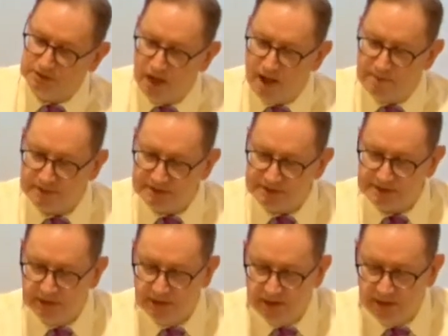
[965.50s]
of
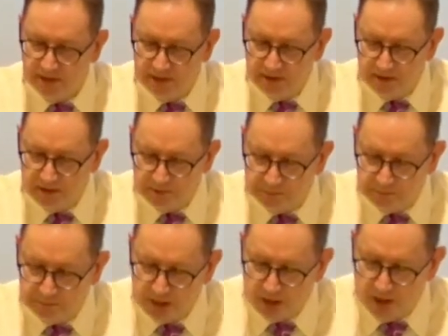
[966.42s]
Thomas
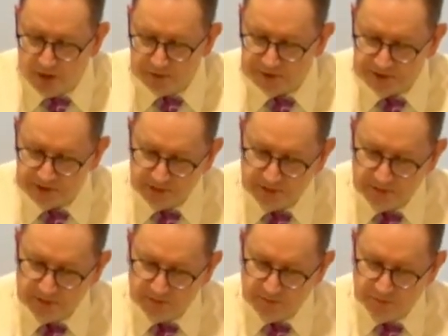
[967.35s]
belongs
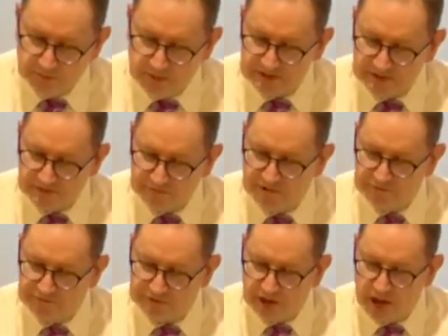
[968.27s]
as a
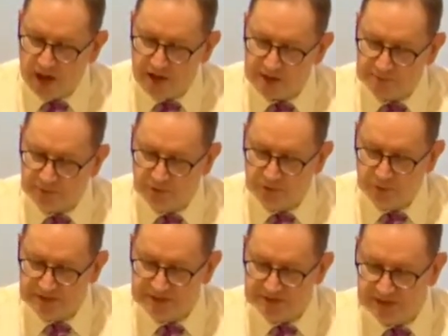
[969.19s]
fifth gospel,
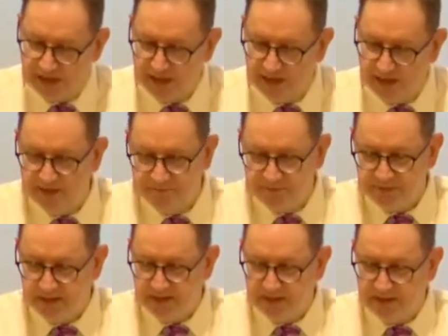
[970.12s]
we say
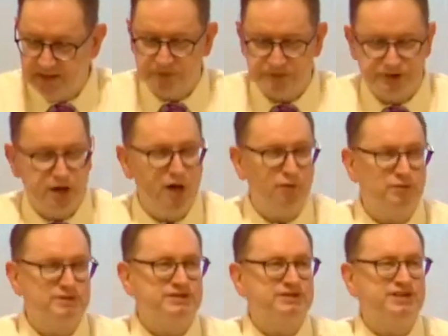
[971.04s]
it was not
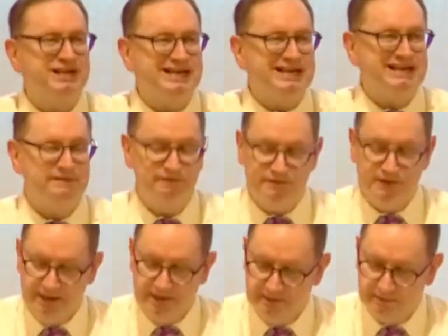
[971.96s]

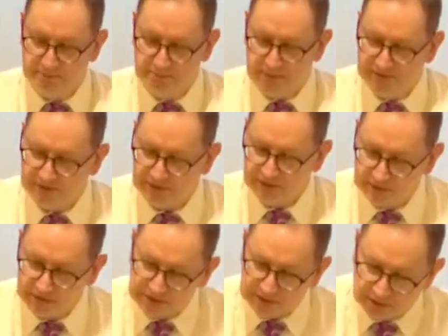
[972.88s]
received by the
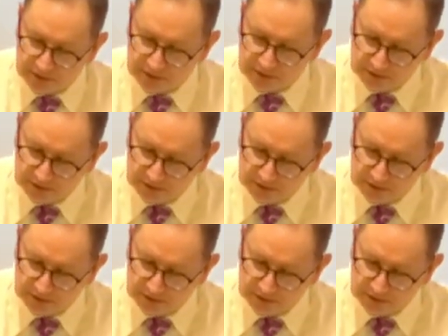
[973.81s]
early church.